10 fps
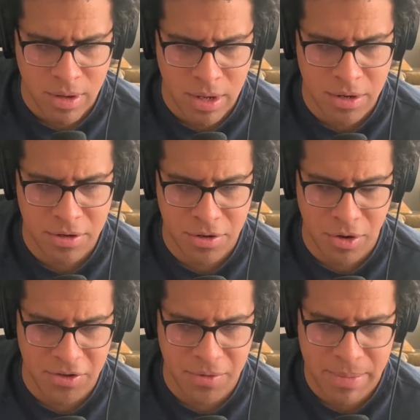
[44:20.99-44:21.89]
And you
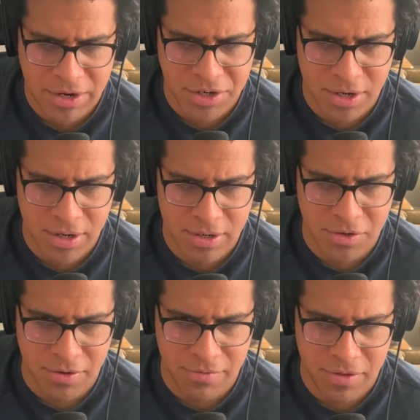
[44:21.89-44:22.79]
also mentioned
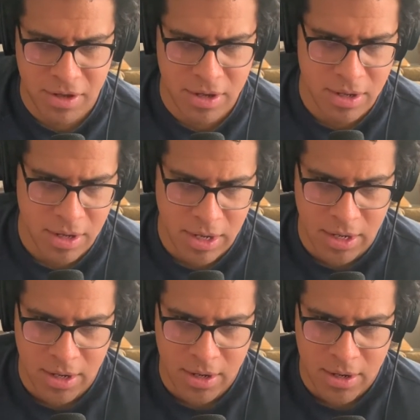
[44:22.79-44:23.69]
sort of
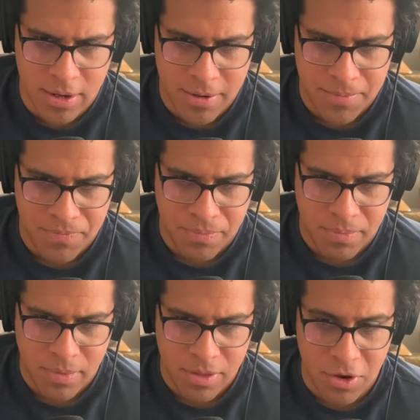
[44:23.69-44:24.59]

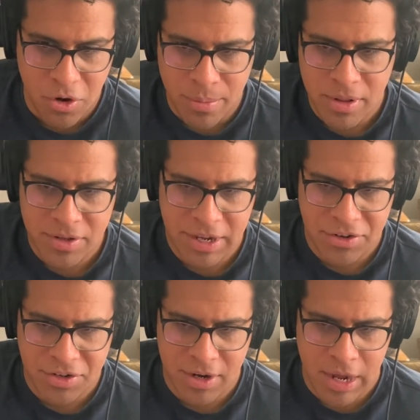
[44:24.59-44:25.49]
the
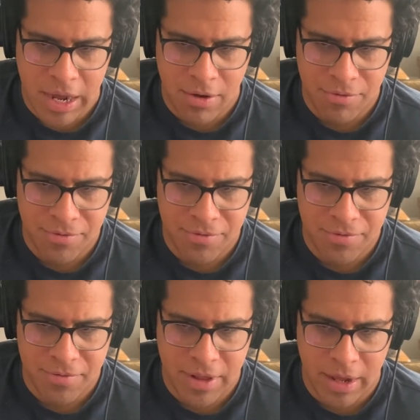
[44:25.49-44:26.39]
normalization
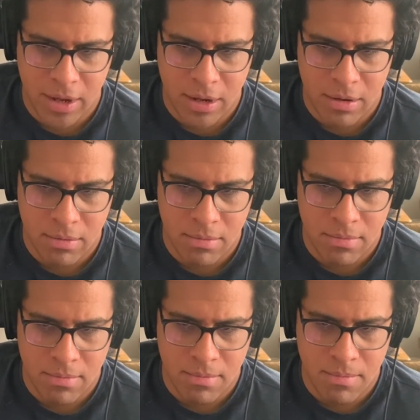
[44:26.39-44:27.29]
of like
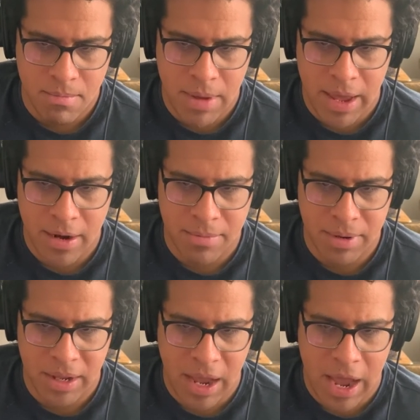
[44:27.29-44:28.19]
men
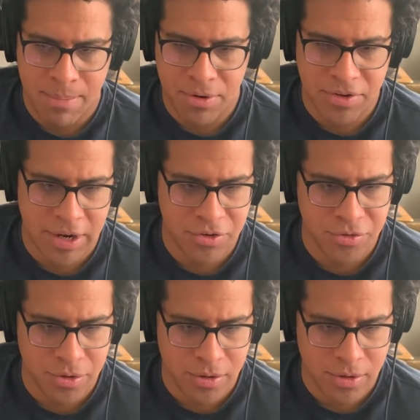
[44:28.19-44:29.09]
being
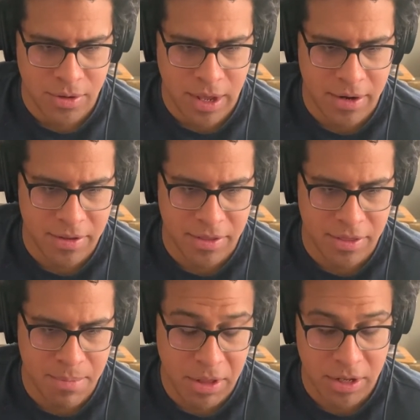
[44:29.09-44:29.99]
hypersexual and
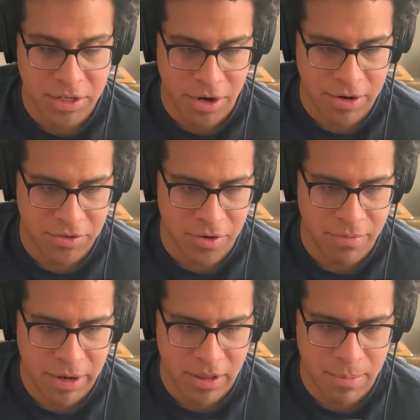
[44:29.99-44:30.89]
the military sort
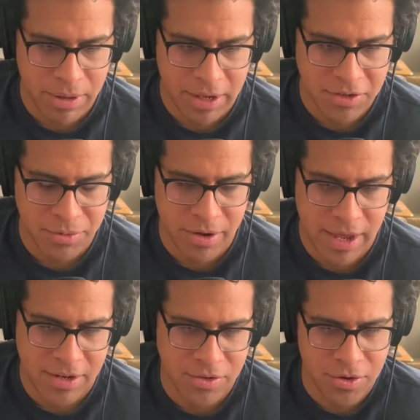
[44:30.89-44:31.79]
of being the place where
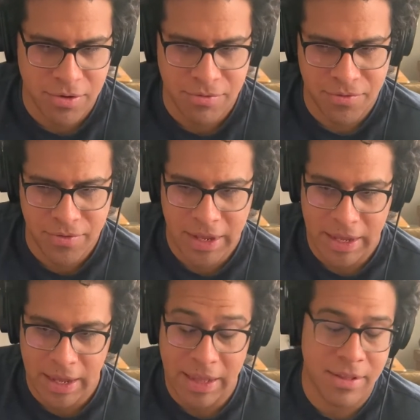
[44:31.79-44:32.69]
that's sort of
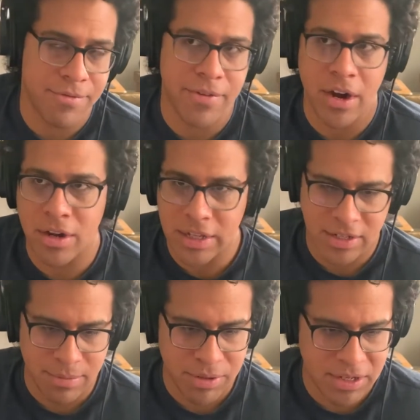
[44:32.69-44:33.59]
it, the very
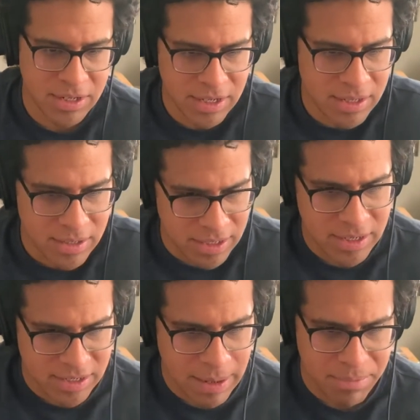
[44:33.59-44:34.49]
least implicitly
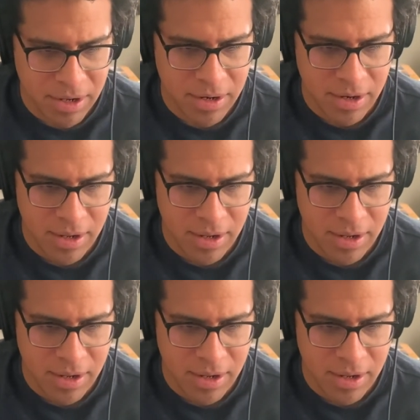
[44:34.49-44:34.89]
accepted